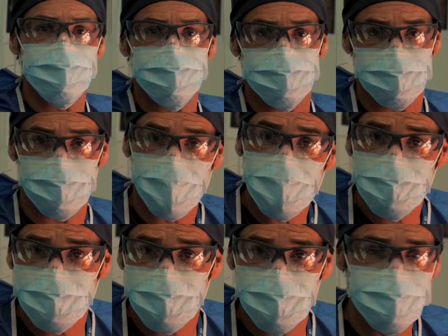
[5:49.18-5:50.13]

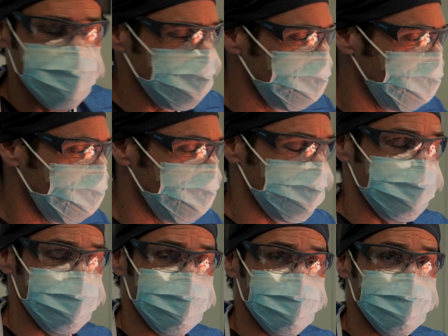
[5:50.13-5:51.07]
Surprisingly,
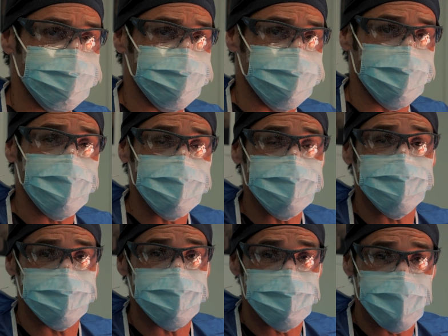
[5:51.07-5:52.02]
and probably
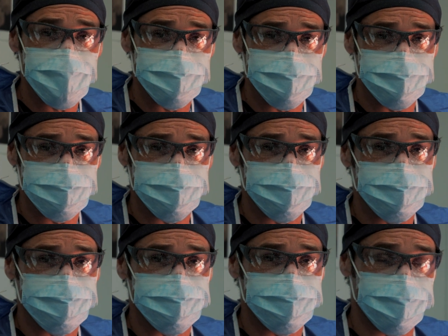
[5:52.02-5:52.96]
this is the magic
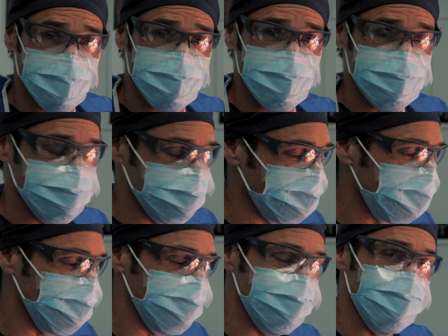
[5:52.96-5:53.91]
of forehead
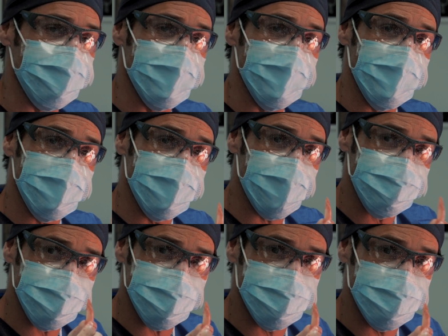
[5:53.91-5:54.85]
reconstruction, now
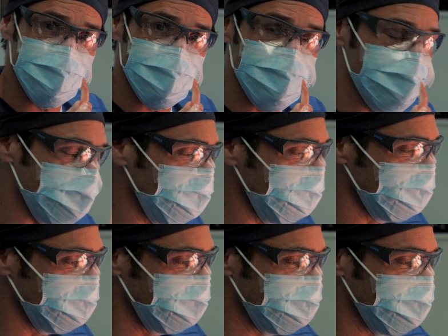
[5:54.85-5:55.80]
the anterior wall
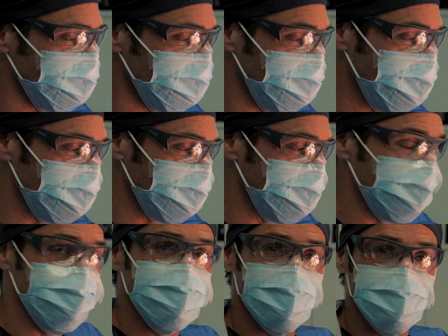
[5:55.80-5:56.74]
is bigger
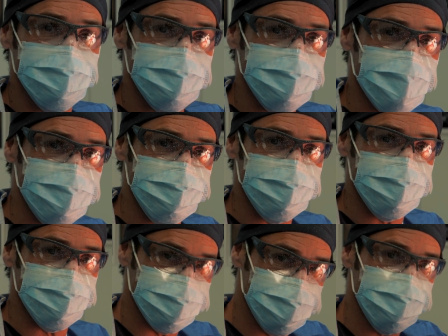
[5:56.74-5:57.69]
than the
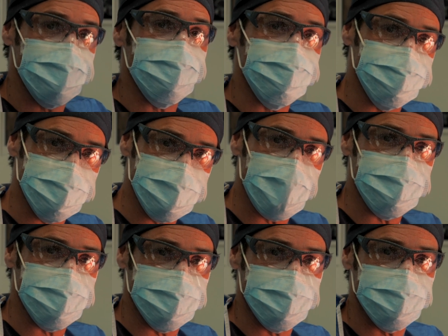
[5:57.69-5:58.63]
sinus, so we need to
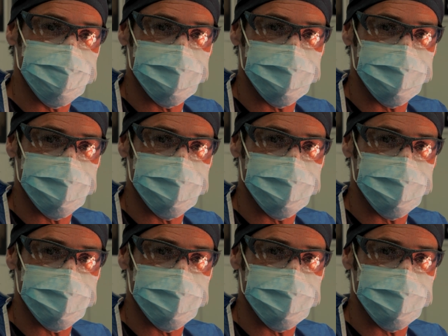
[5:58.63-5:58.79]
adapt it.